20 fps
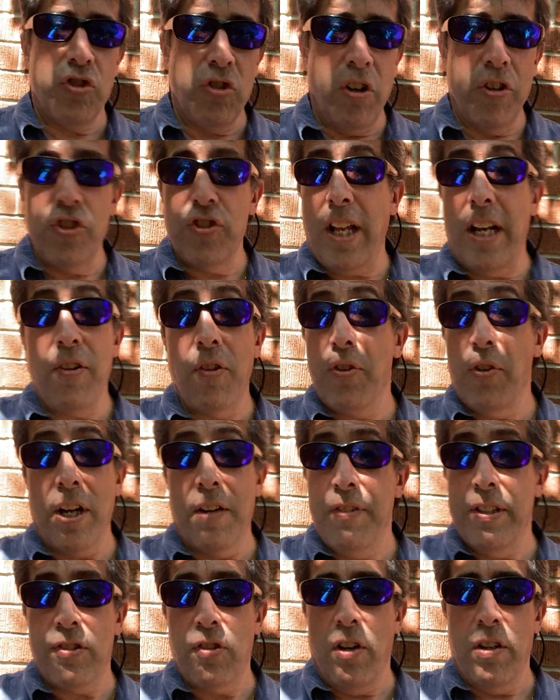I know they're
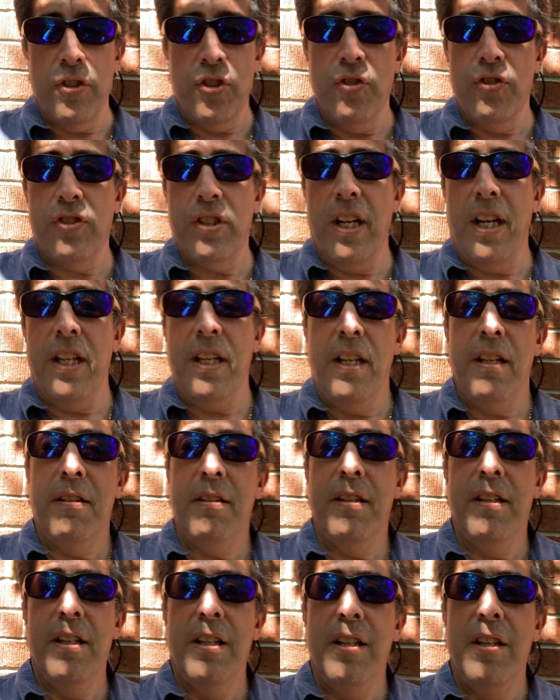giving us orange juice today.
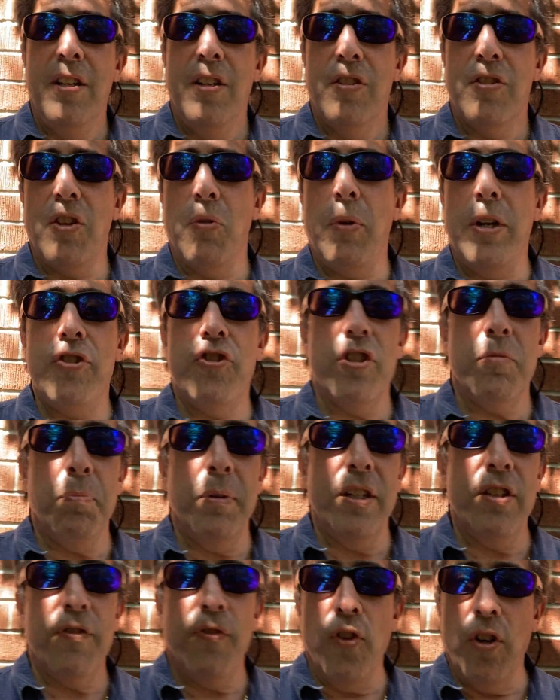So the waitress
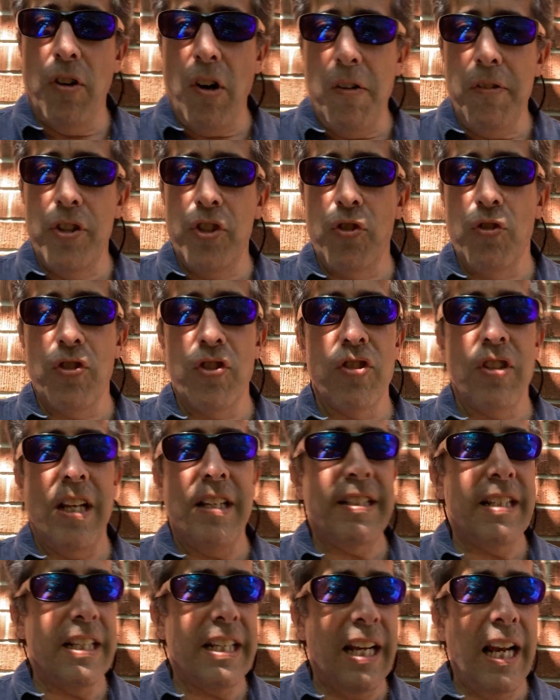brings 4 orange juices. I
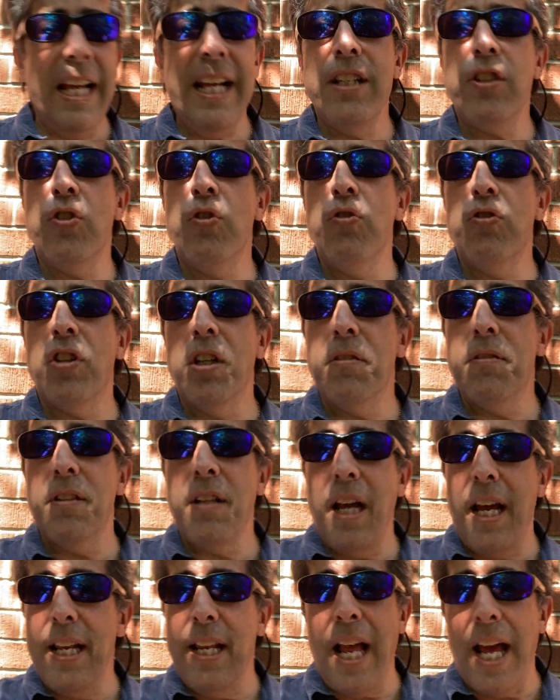said, can I get 2?
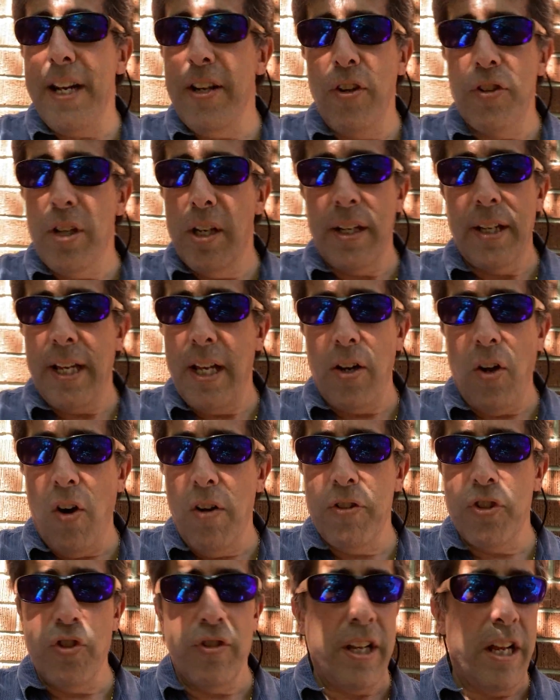I didn't know you get
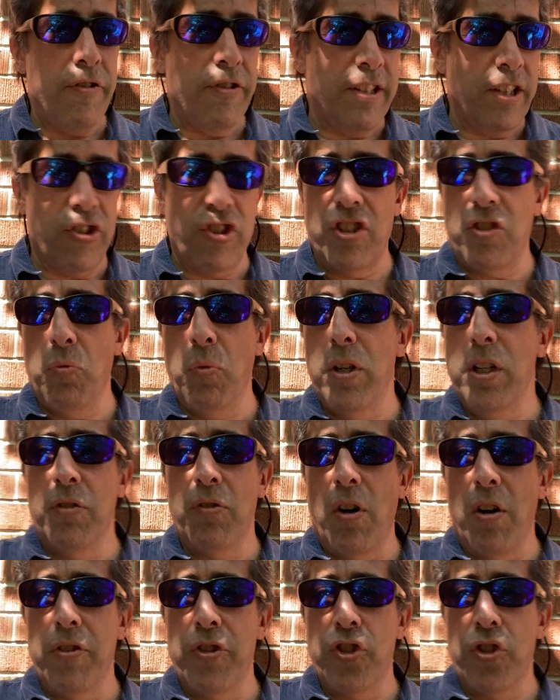orange juice. Andrea said she doesn't want her
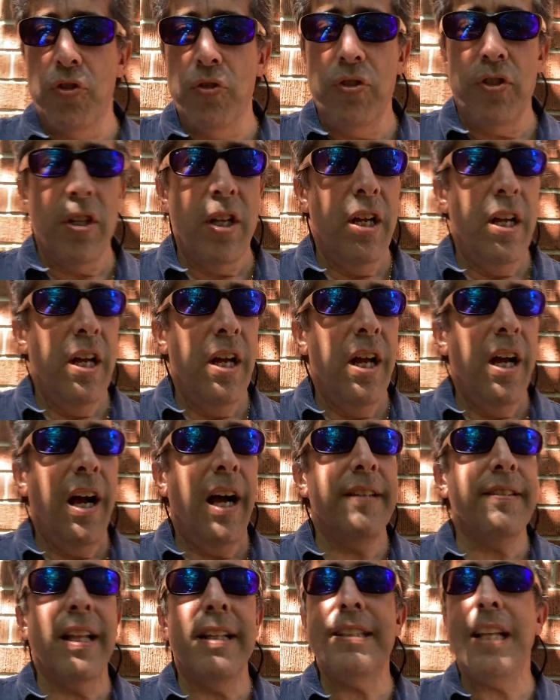orange juice.
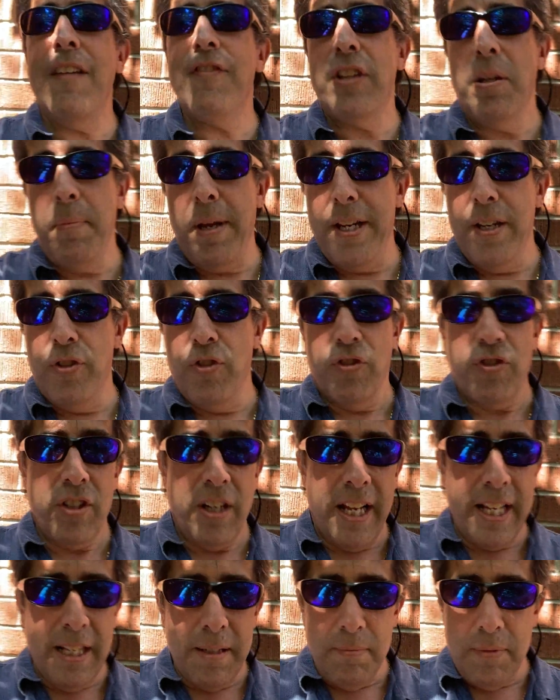I said, I'd like to have tomato juice. Can
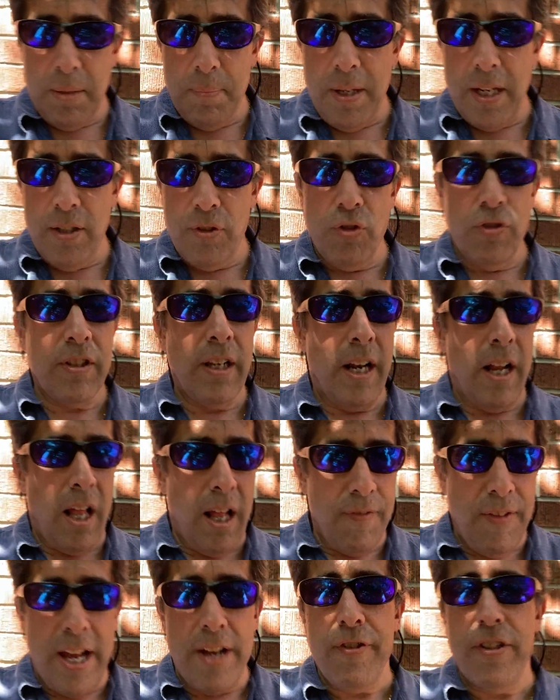I get tomato juice, and I'll
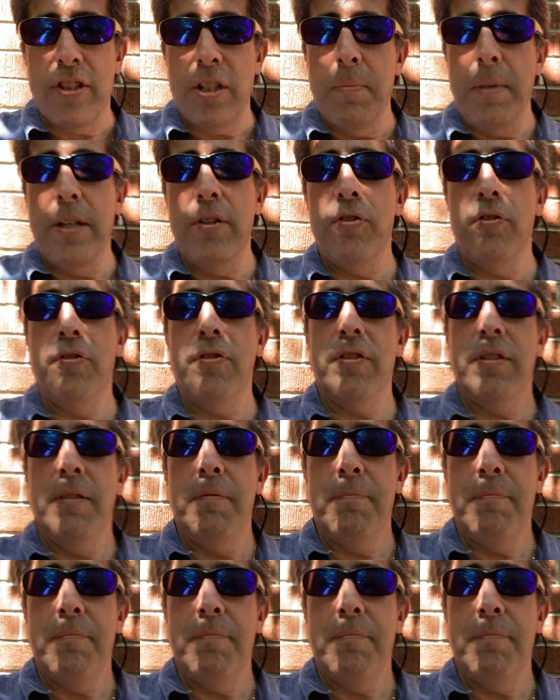have Andrea's tomato juice?